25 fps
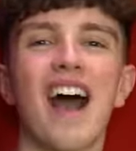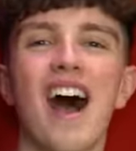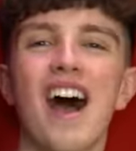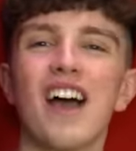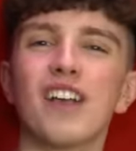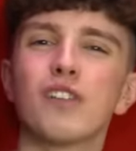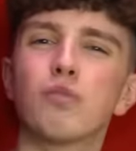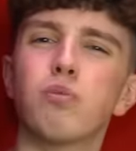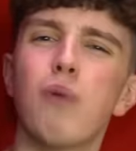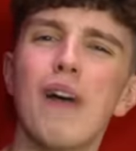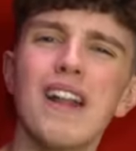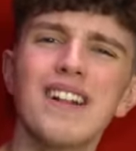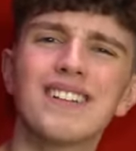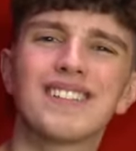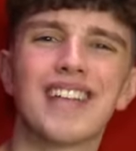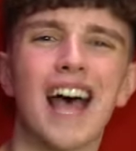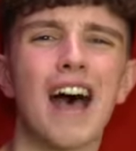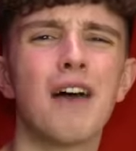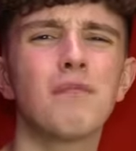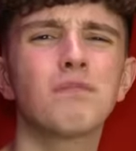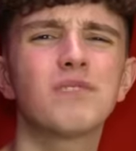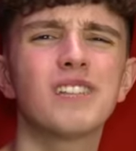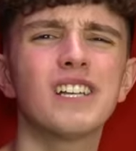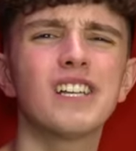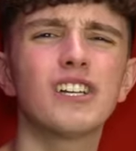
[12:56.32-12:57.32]
guys, when
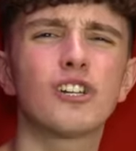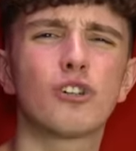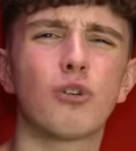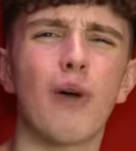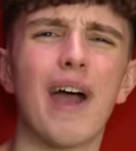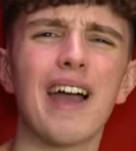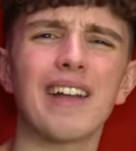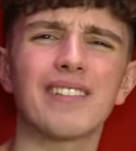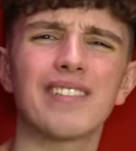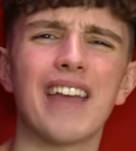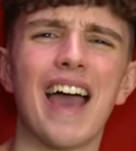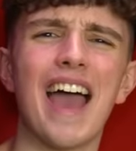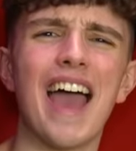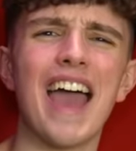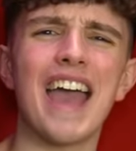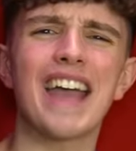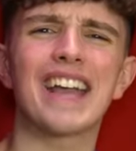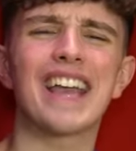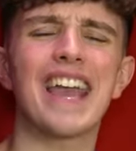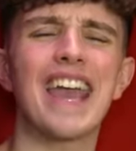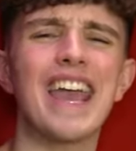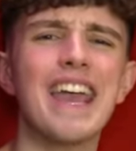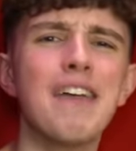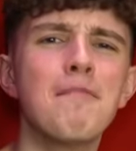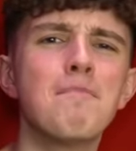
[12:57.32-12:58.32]
Tamsin cracked that egg